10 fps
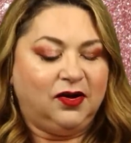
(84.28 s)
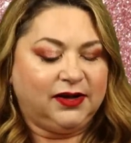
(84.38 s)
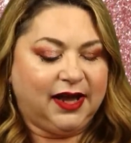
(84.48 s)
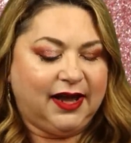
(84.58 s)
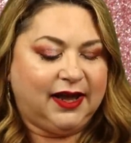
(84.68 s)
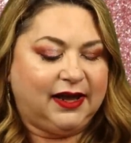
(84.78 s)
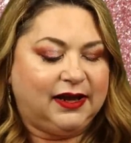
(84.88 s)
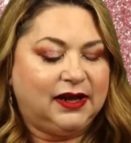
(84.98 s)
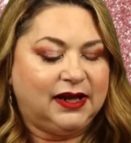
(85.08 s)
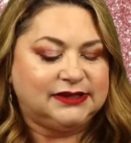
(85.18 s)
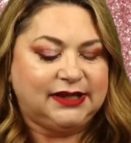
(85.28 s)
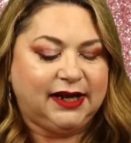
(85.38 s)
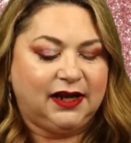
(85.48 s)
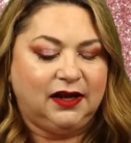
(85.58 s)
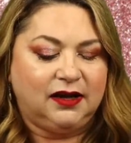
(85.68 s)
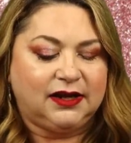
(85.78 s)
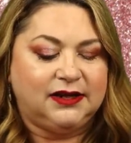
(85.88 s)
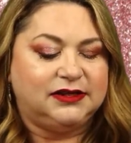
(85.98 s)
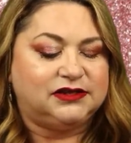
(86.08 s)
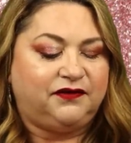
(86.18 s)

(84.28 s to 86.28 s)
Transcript: Okay, let's take a look at this